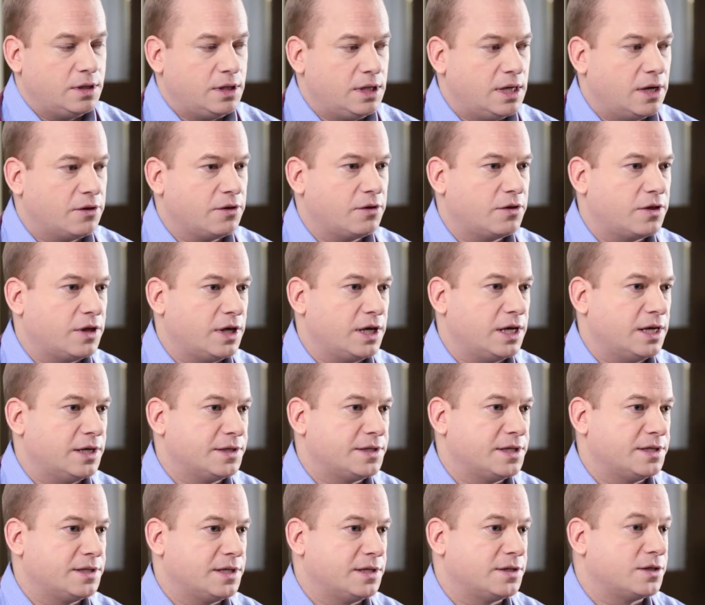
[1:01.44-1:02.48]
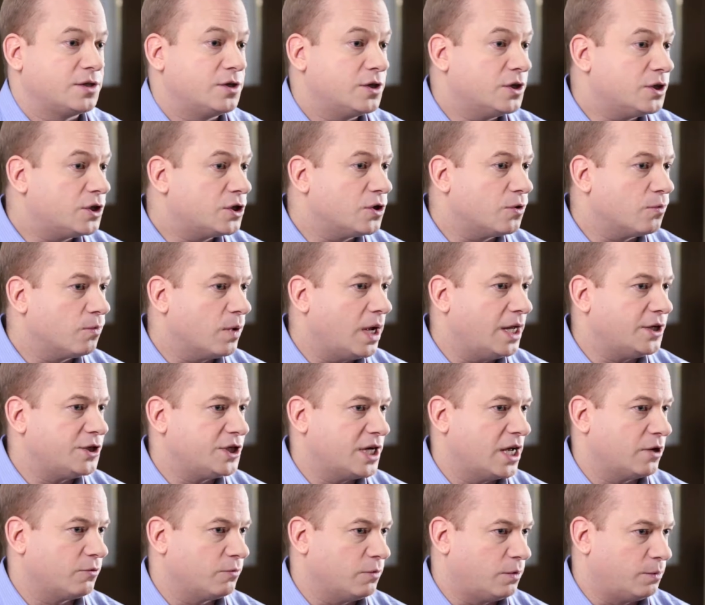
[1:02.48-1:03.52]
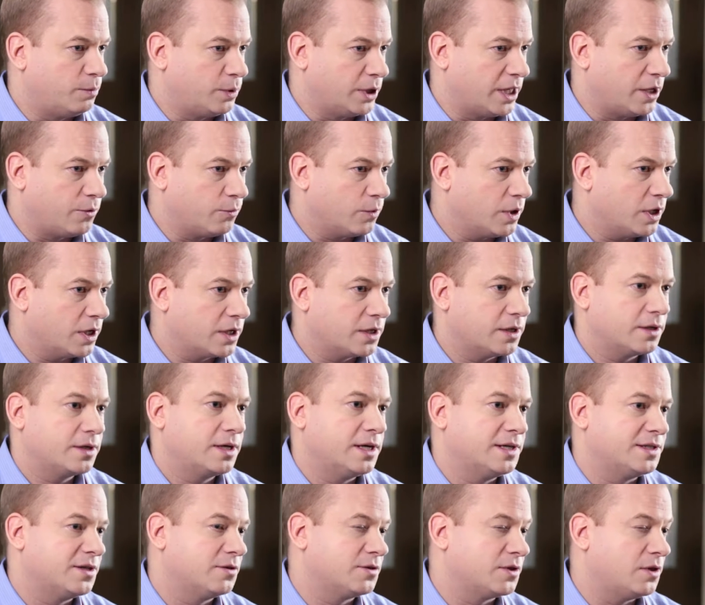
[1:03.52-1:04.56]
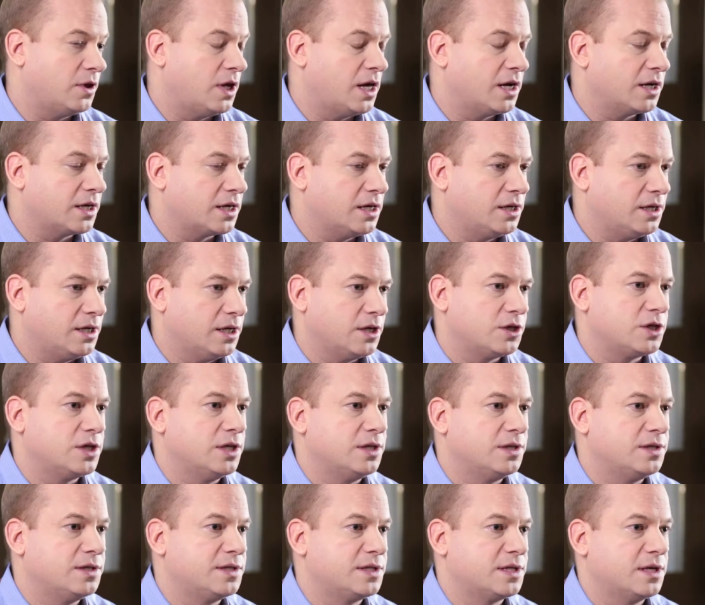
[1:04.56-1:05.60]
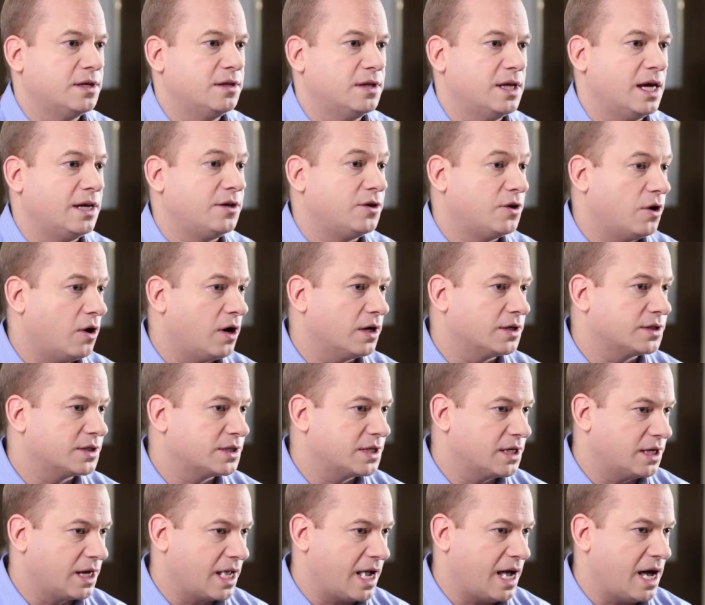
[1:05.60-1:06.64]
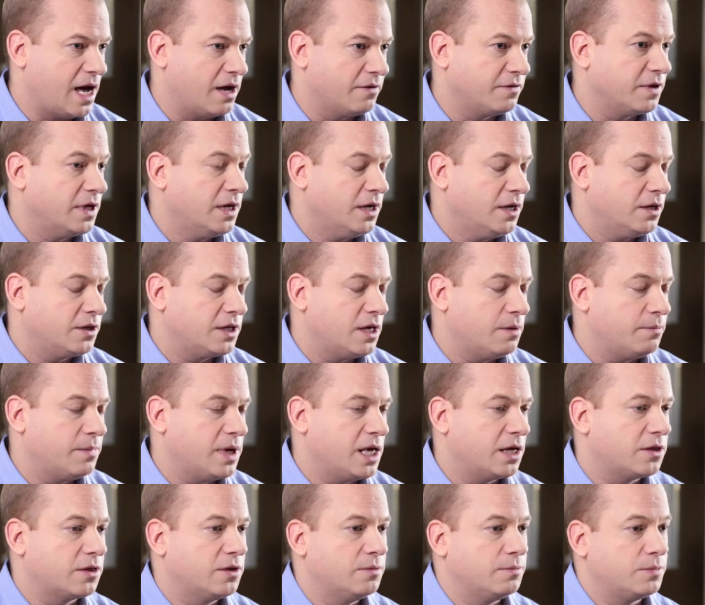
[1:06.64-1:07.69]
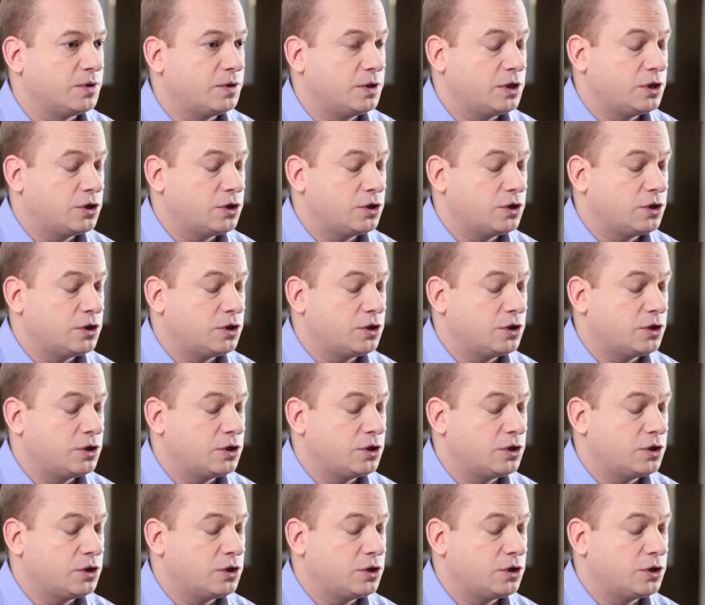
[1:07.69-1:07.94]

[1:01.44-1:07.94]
The other thing is it's good to run general blood work because there's a lot of conditions that dogs can have that make them